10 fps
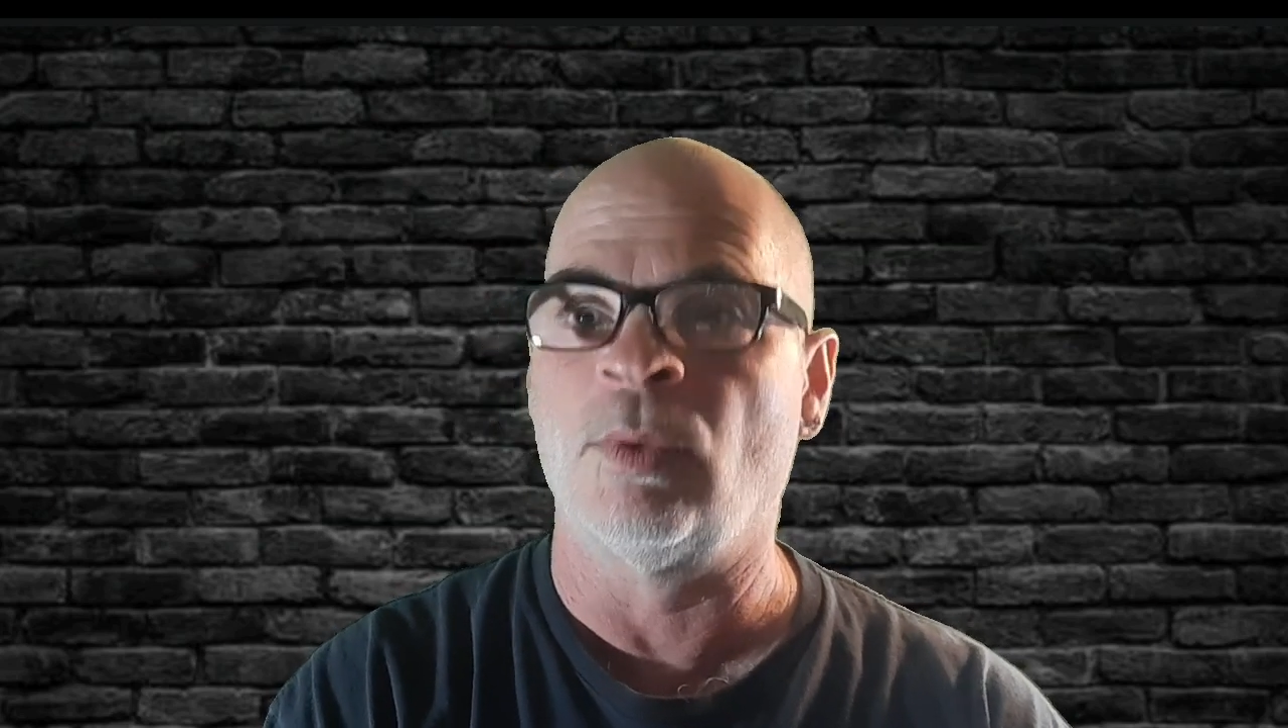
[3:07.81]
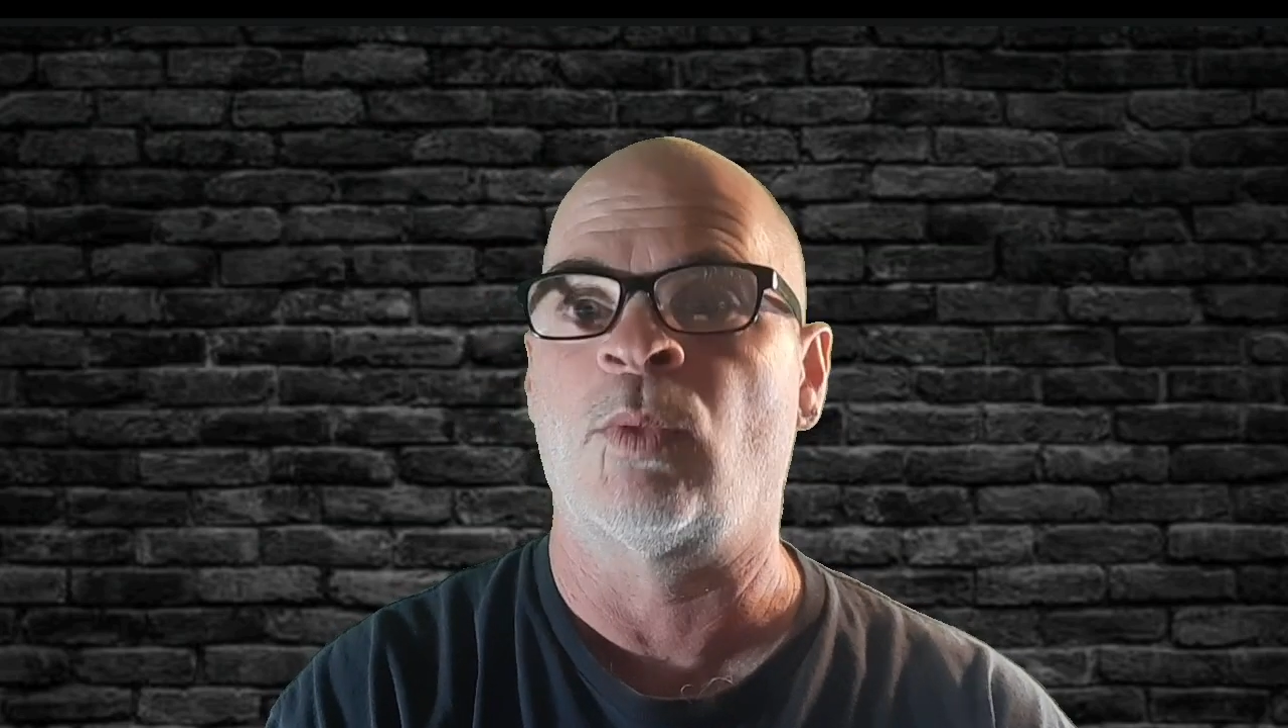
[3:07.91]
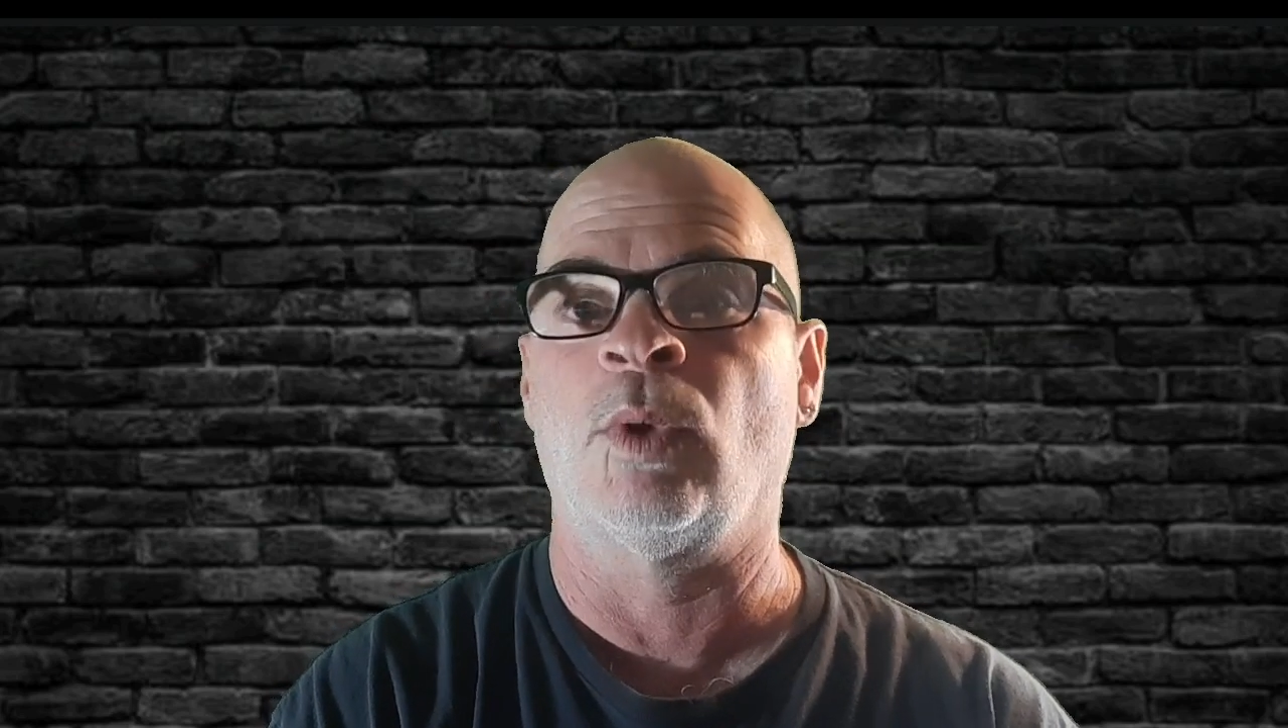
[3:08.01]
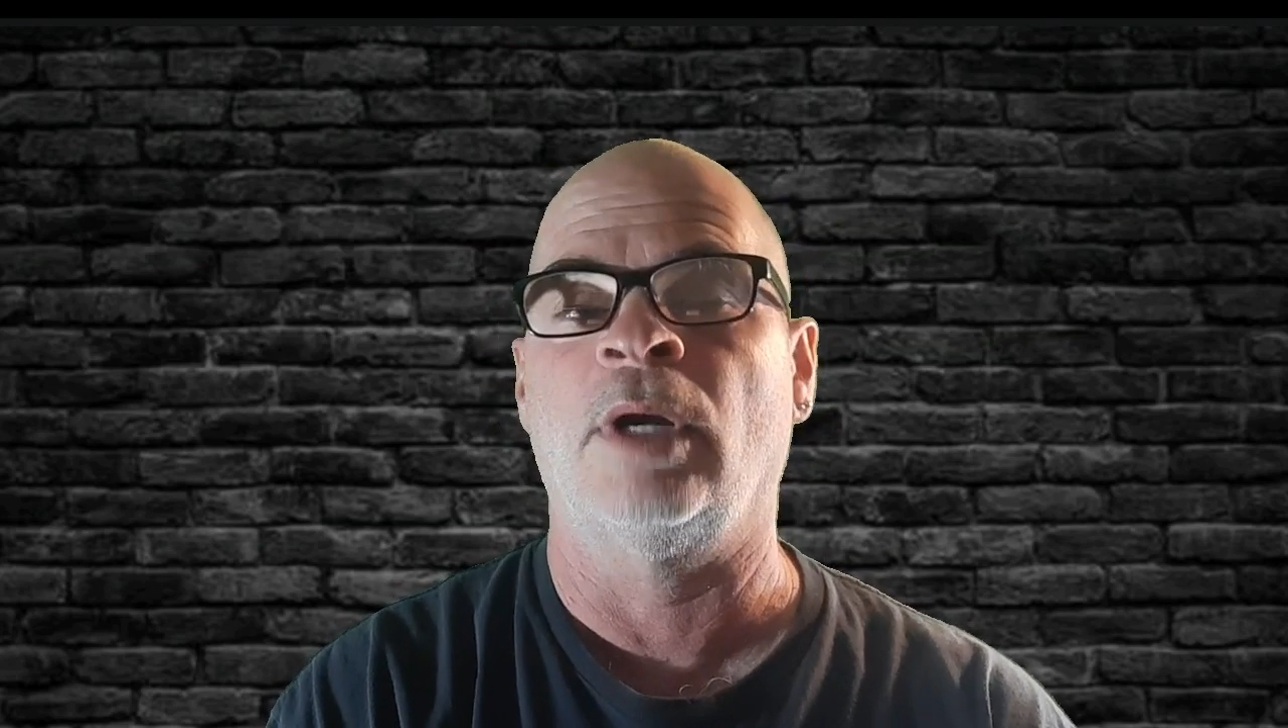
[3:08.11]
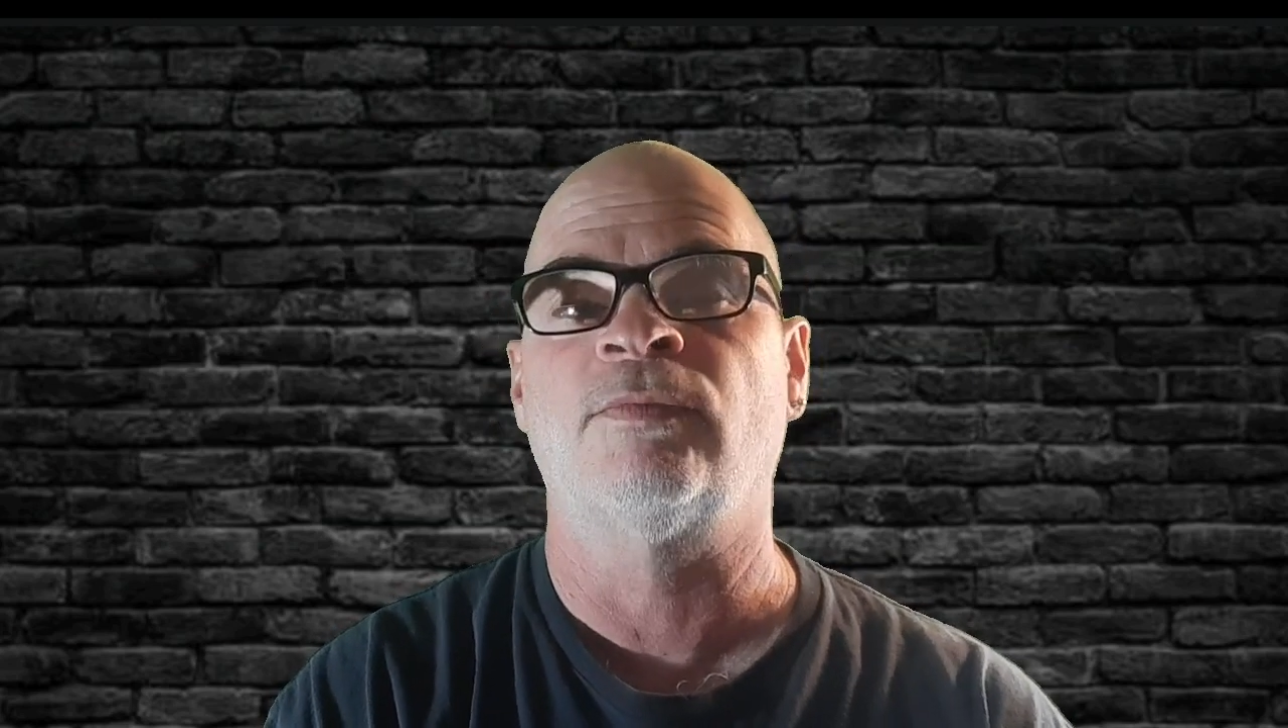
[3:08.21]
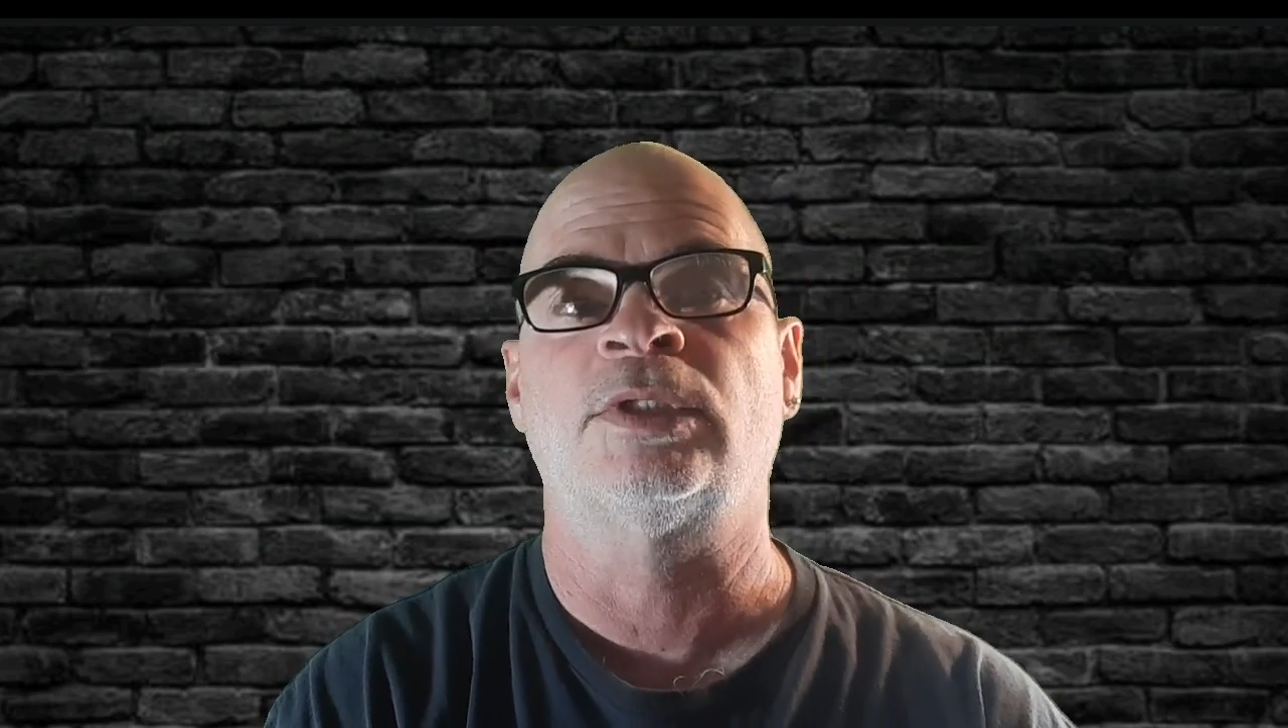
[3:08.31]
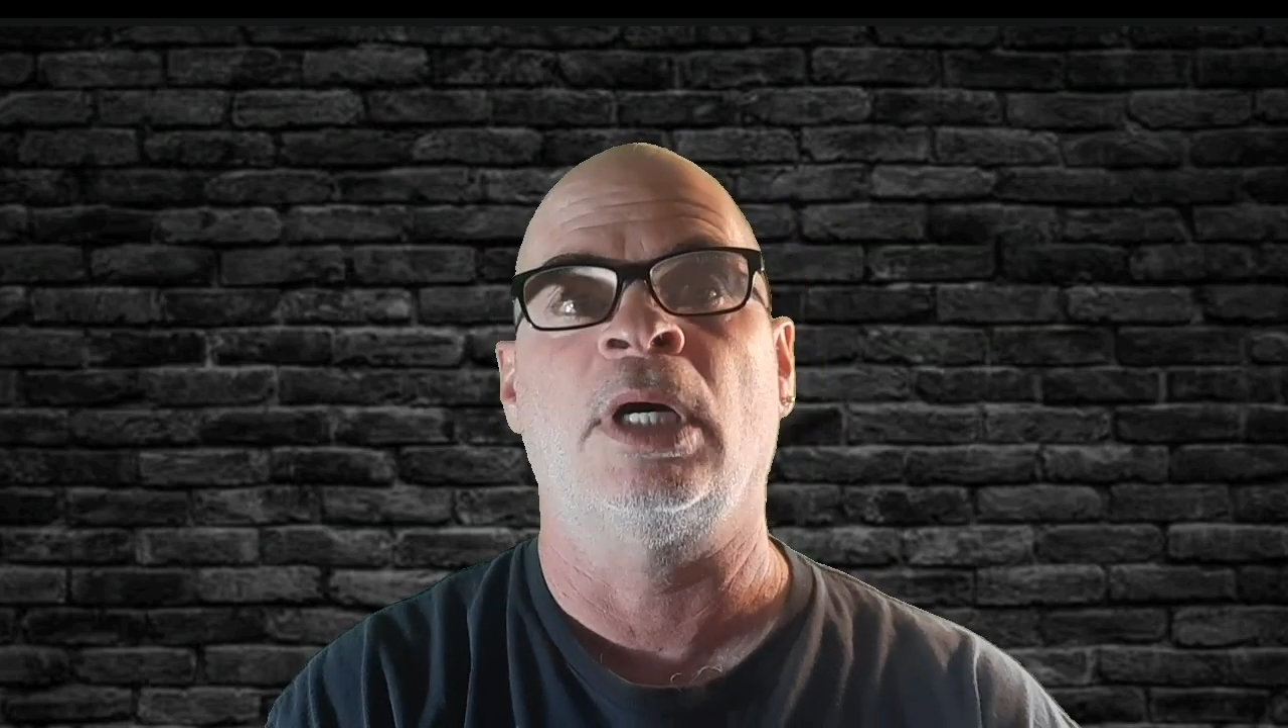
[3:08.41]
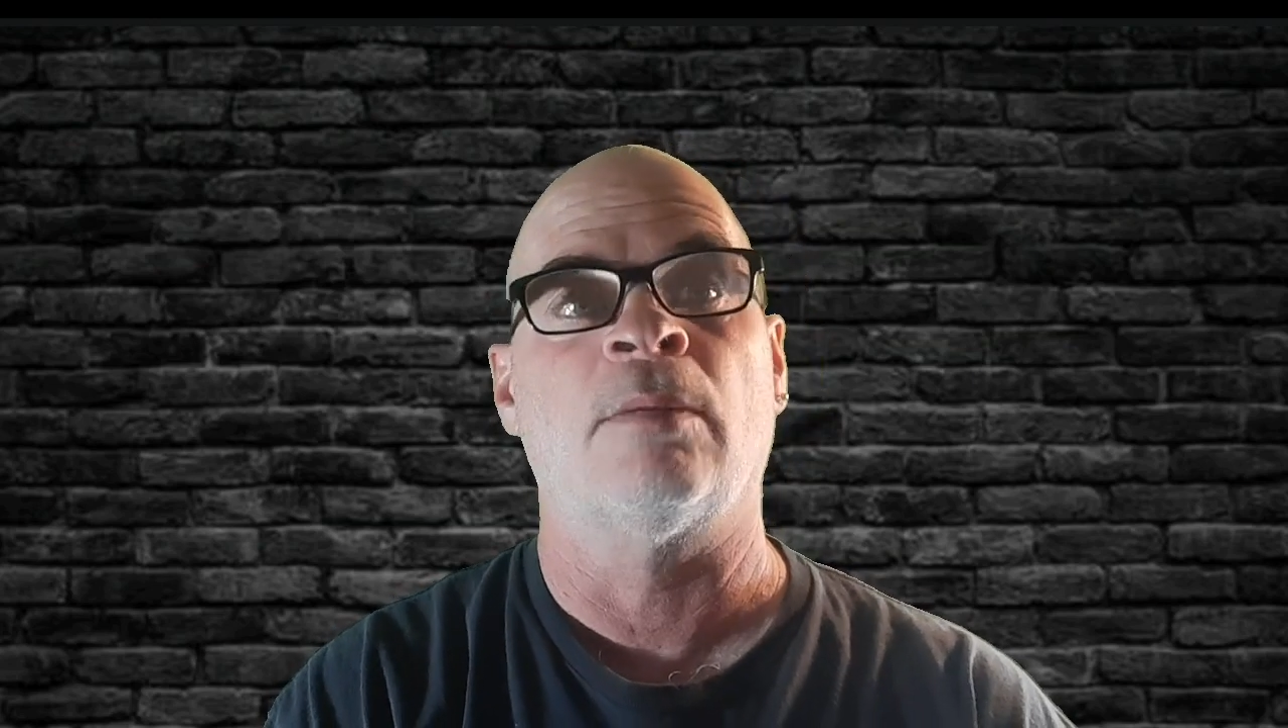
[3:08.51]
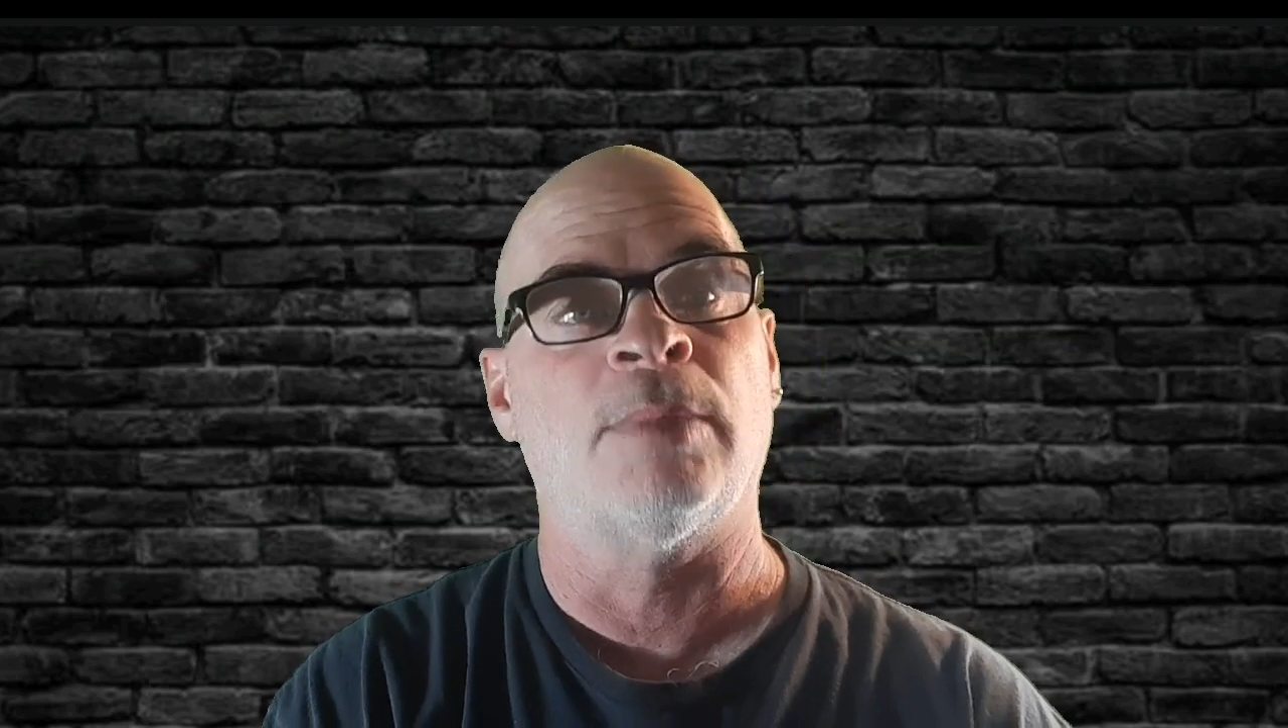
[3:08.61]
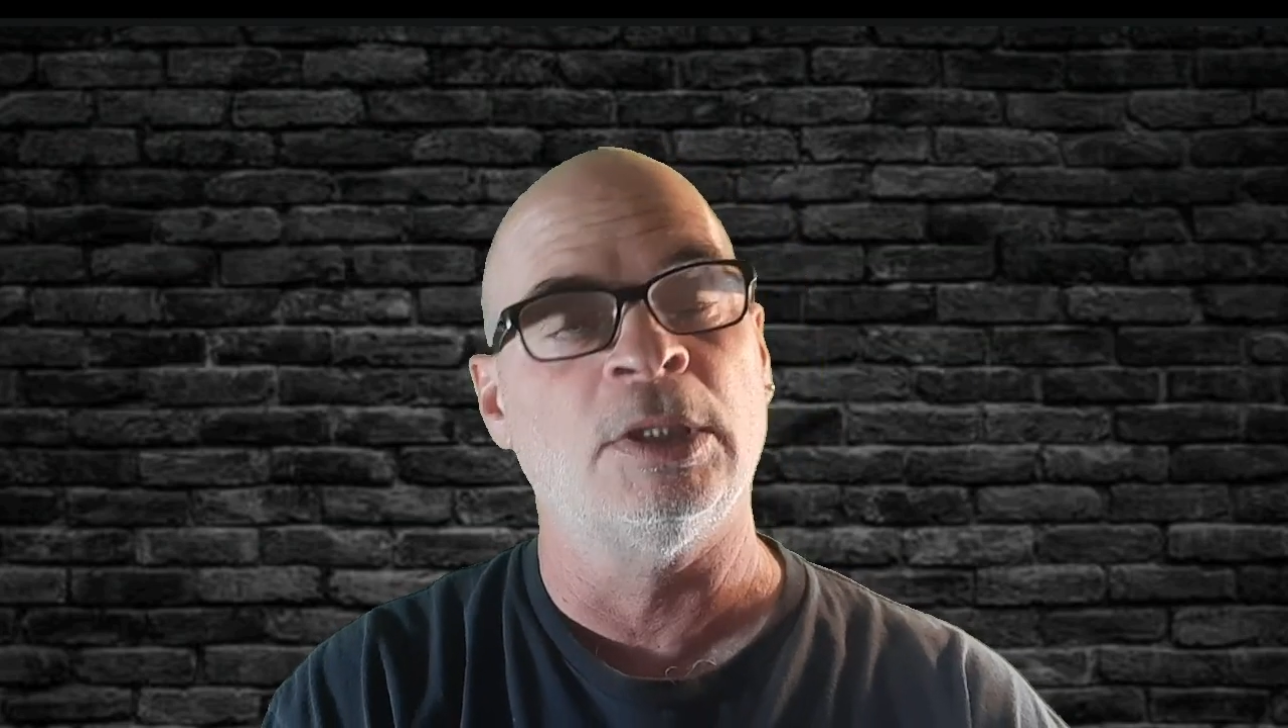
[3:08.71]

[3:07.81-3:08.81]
with what I've said,